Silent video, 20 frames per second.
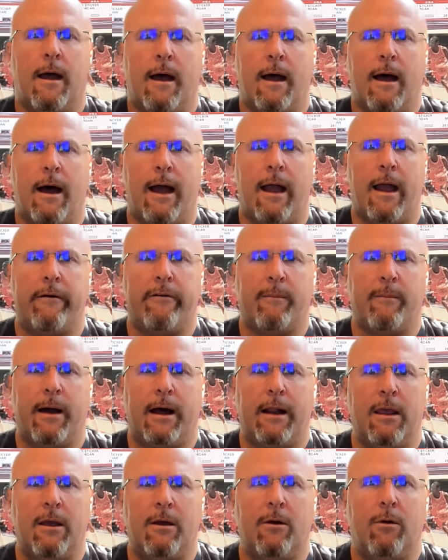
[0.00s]
Hi,
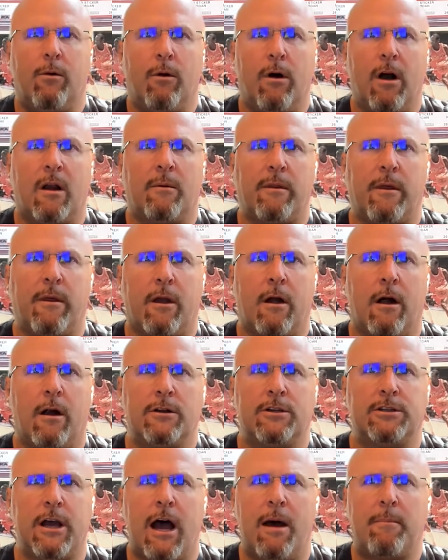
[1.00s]
everybody. Welcome to the Card
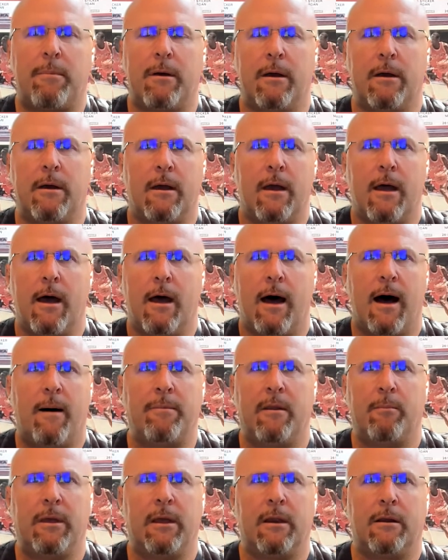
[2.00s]
Shop. I'm the
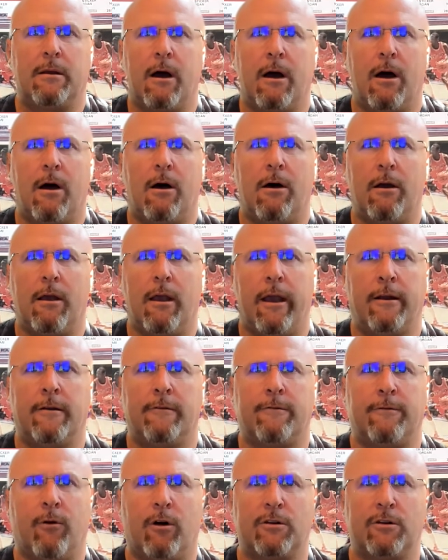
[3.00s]
big dog, and
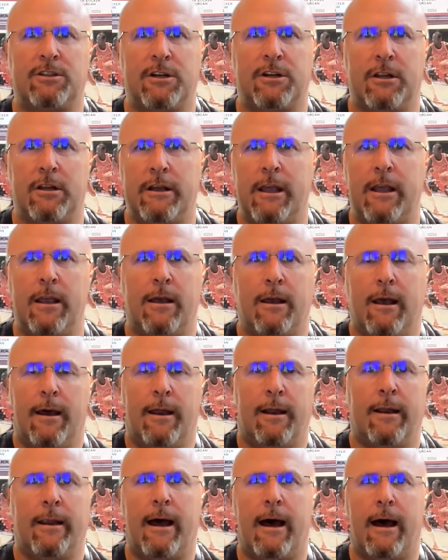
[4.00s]
unfortunately,
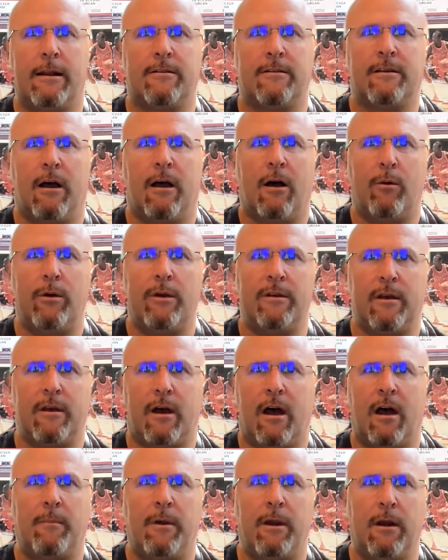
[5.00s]
not as always,
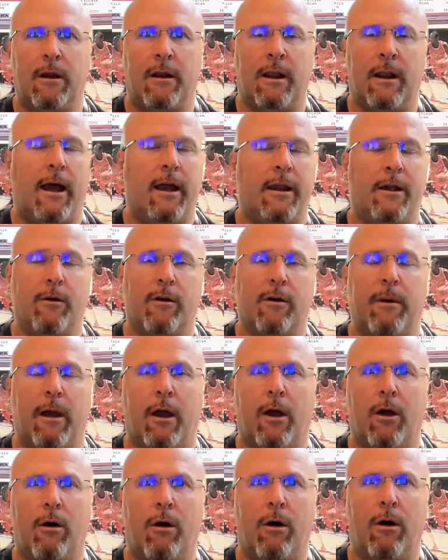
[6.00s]
I'm not here with my
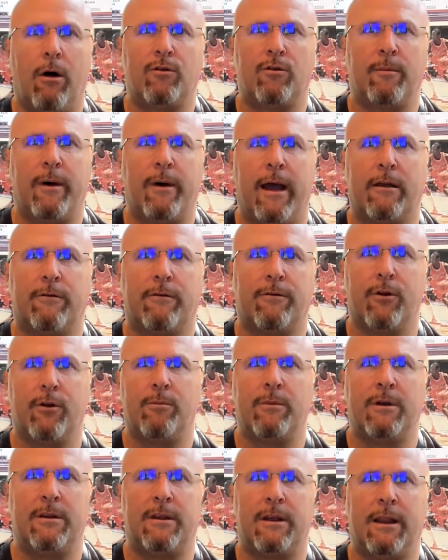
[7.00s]
co-host Mike
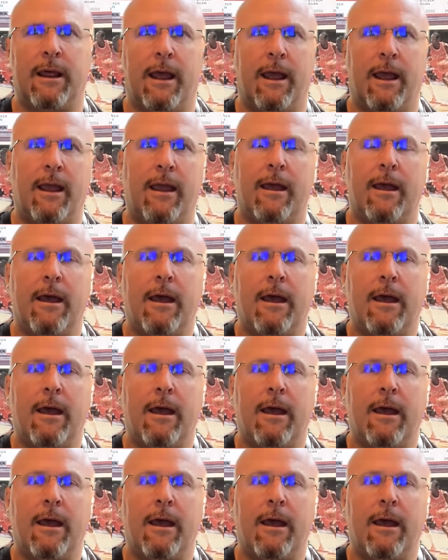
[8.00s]
Fruitman today.